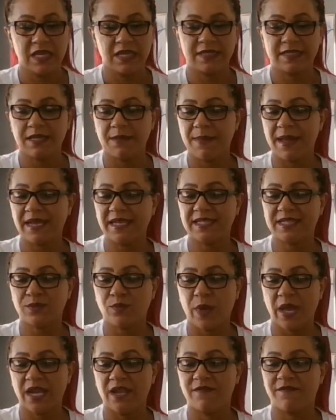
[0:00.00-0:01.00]
Somebody's
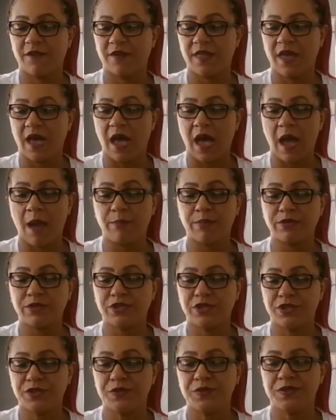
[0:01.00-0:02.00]
waiting for the
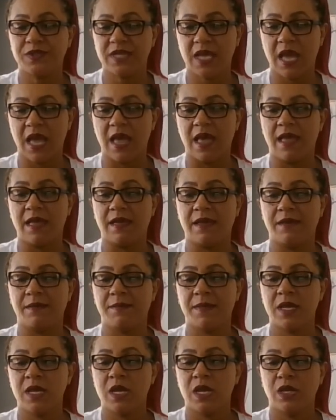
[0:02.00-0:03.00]
opportune time